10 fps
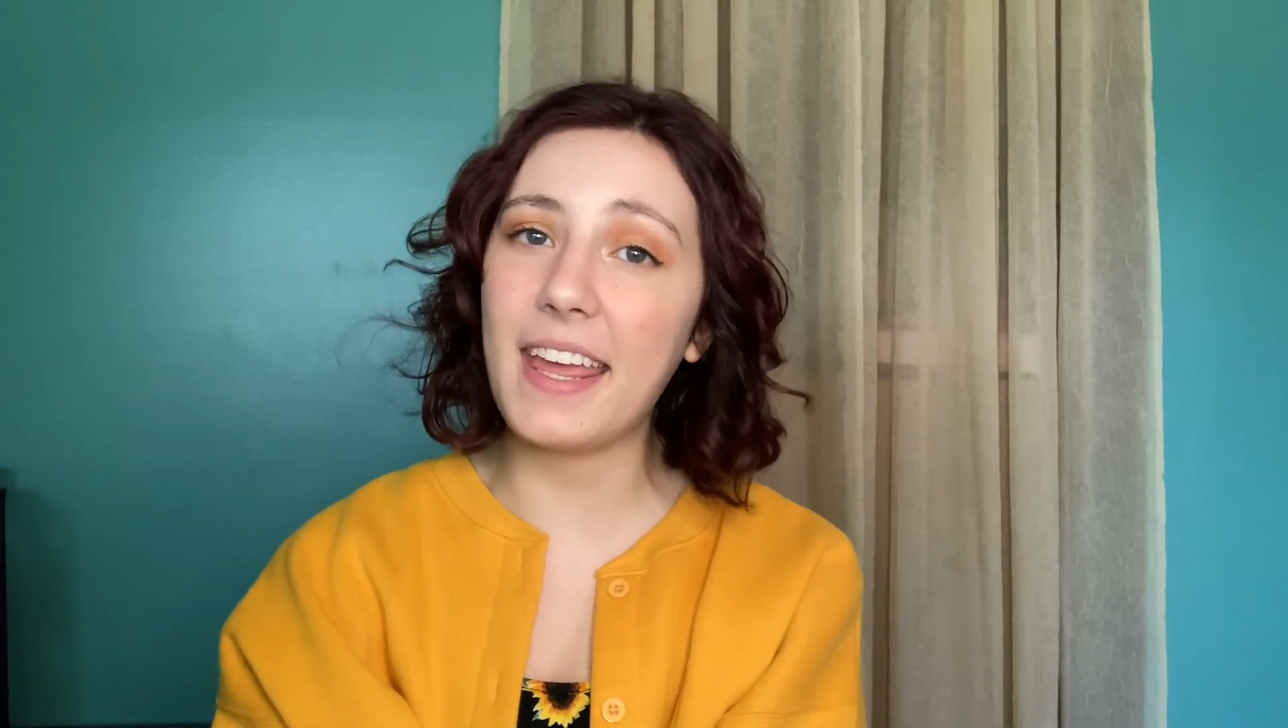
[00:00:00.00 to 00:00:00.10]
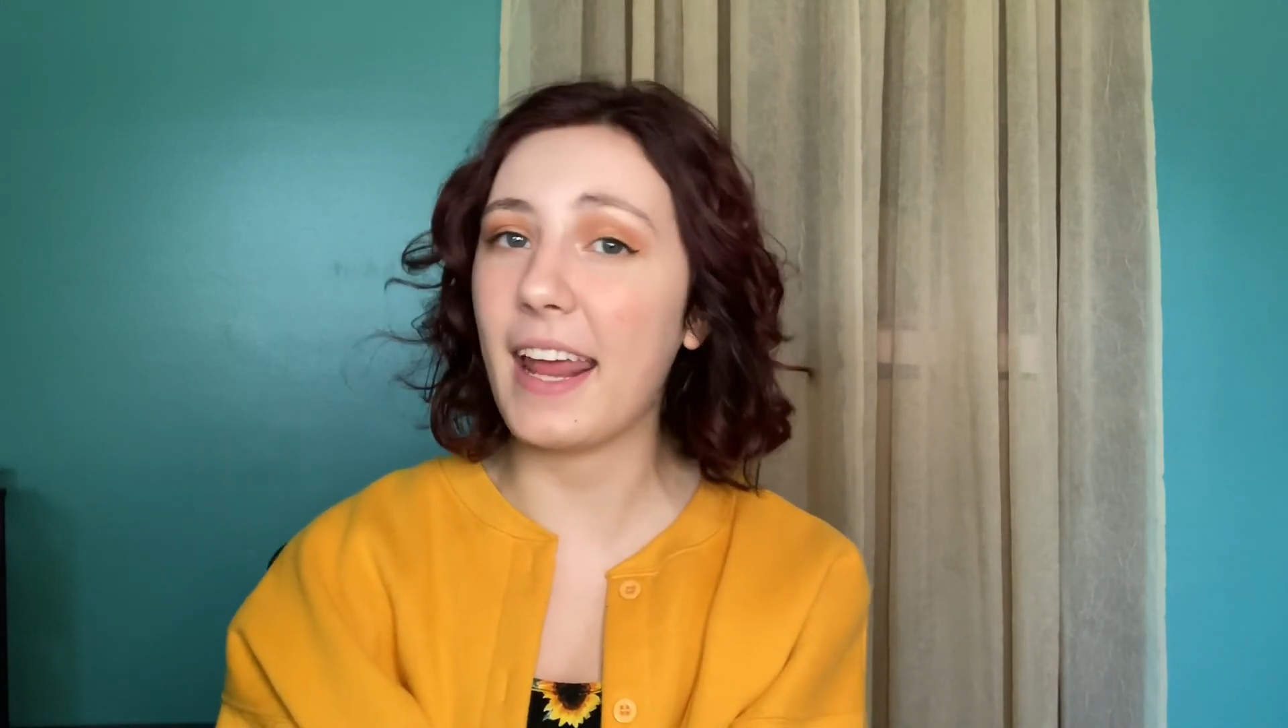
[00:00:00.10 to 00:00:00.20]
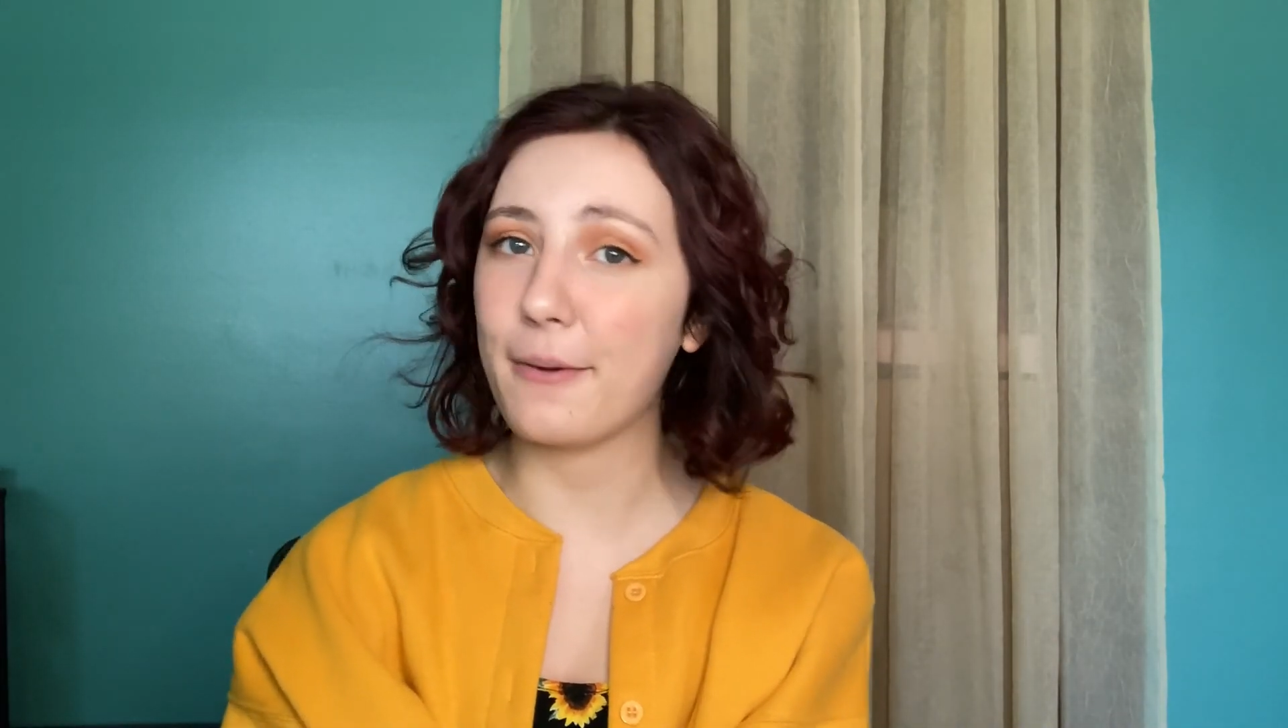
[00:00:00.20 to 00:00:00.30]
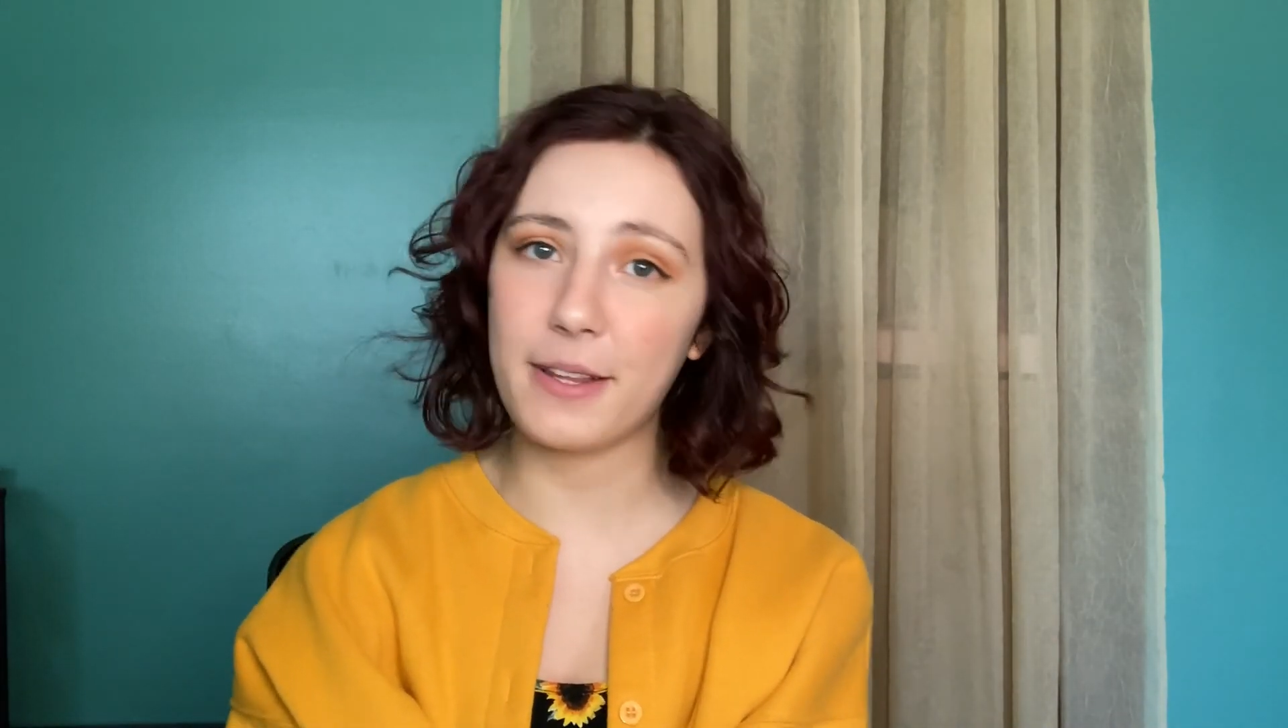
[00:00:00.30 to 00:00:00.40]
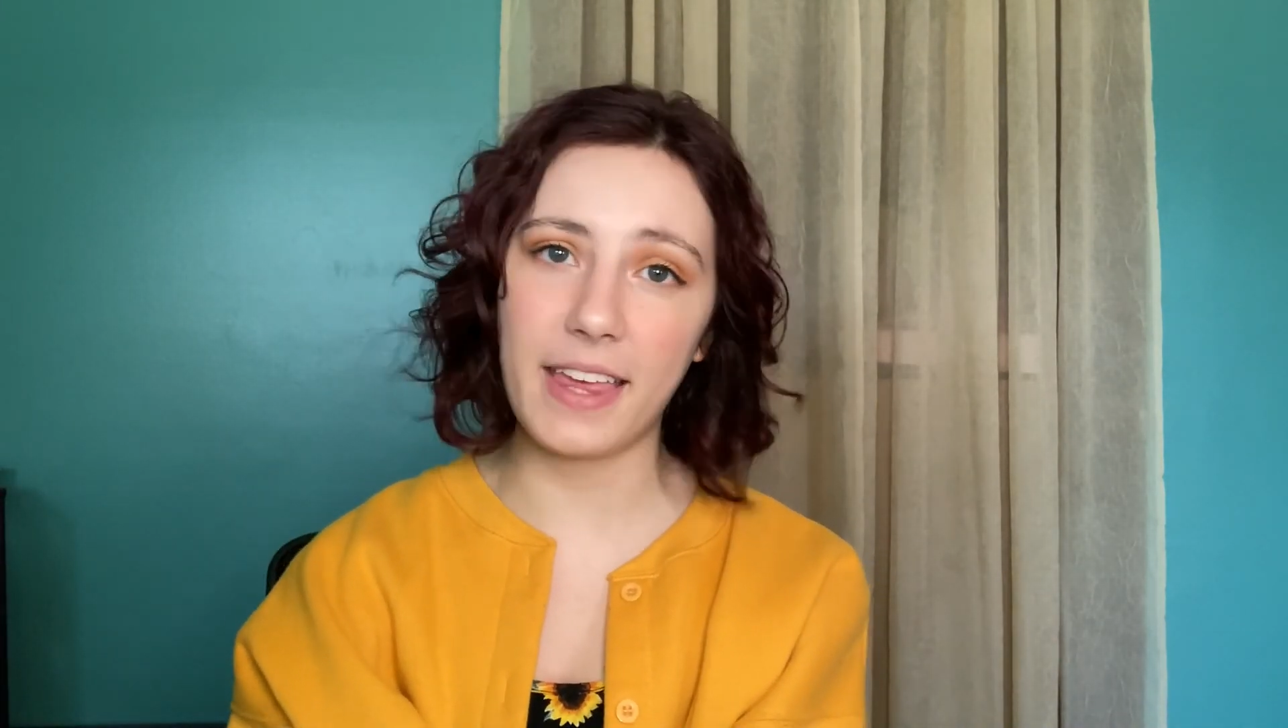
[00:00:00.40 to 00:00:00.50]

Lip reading: and I will